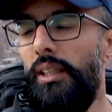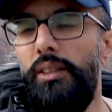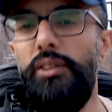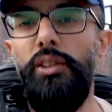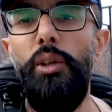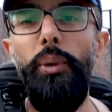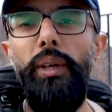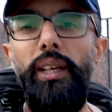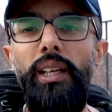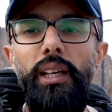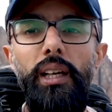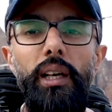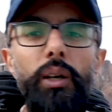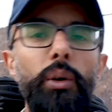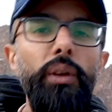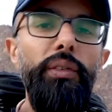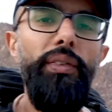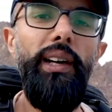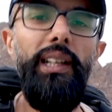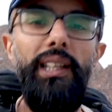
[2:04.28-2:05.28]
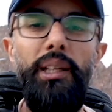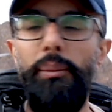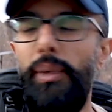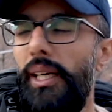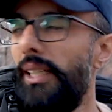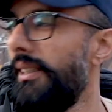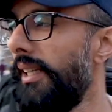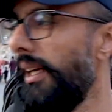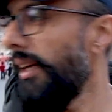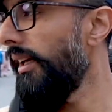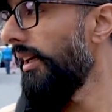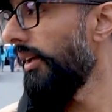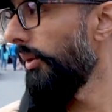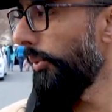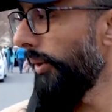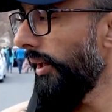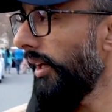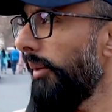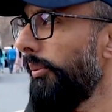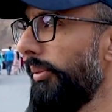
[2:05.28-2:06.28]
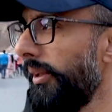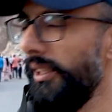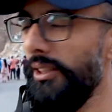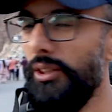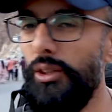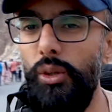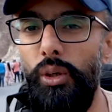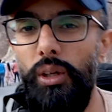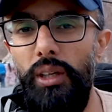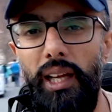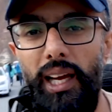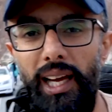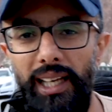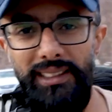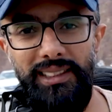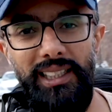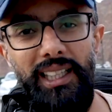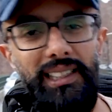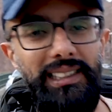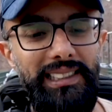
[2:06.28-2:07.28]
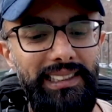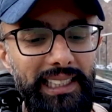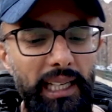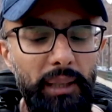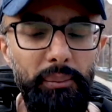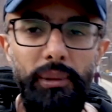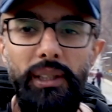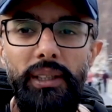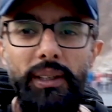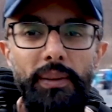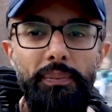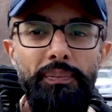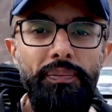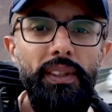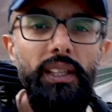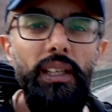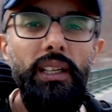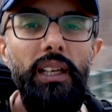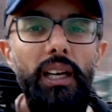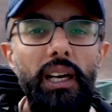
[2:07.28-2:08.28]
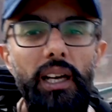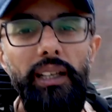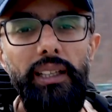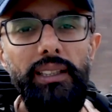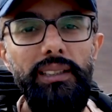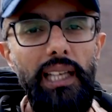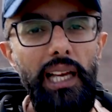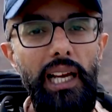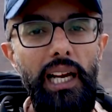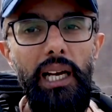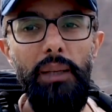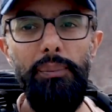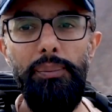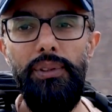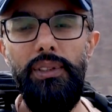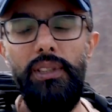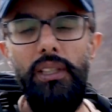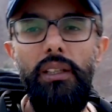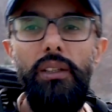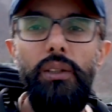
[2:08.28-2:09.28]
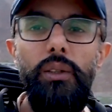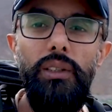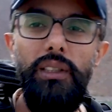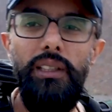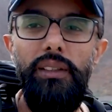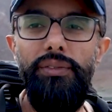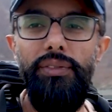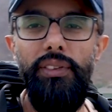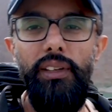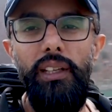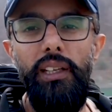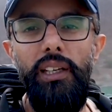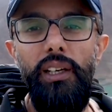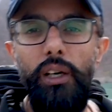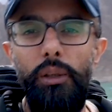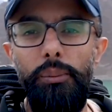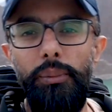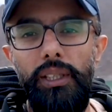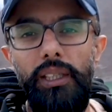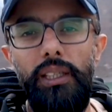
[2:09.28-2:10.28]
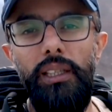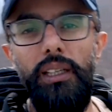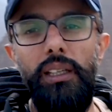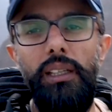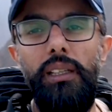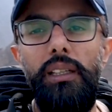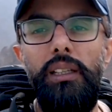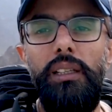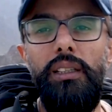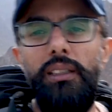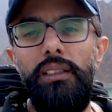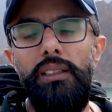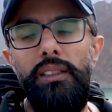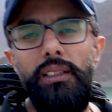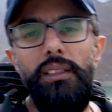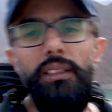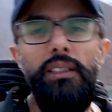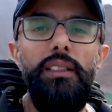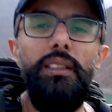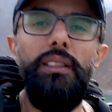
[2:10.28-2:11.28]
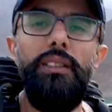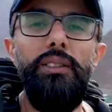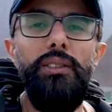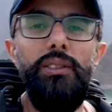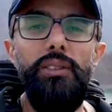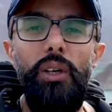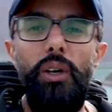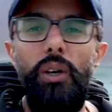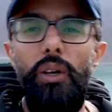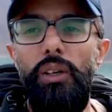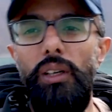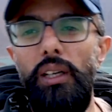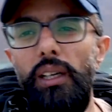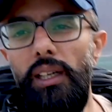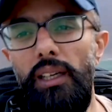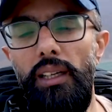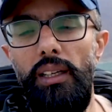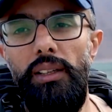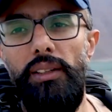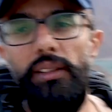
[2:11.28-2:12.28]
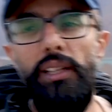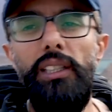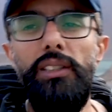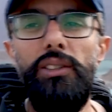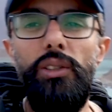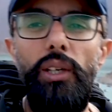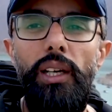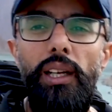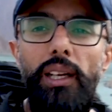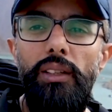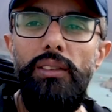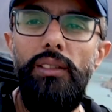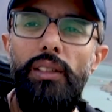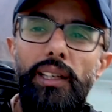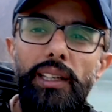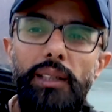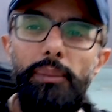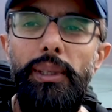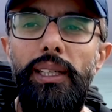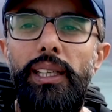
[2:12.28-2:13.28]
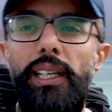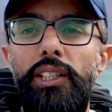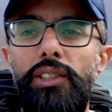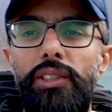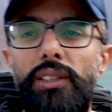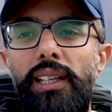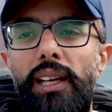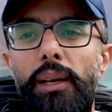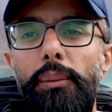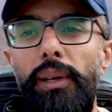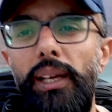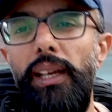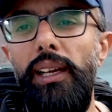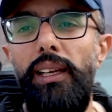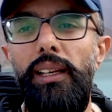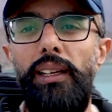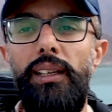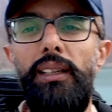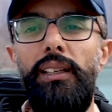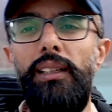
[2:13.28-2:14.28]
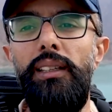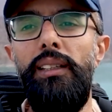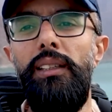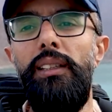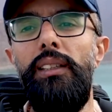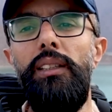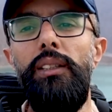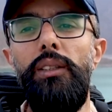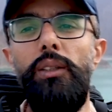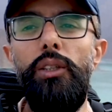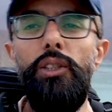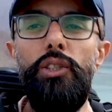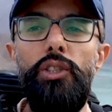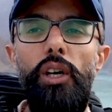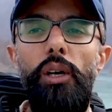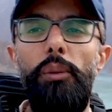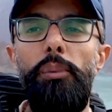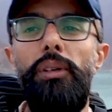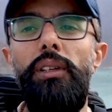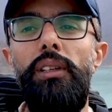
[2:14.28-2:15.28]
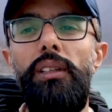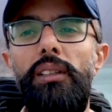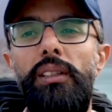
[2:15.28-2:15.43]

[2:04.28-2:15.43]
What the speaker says: So we're here, we finally made it. We're at a place called Hatta Dam, and it's absolutely phenomenal. So thanks Sohail on the recommendation there, mate. Good job.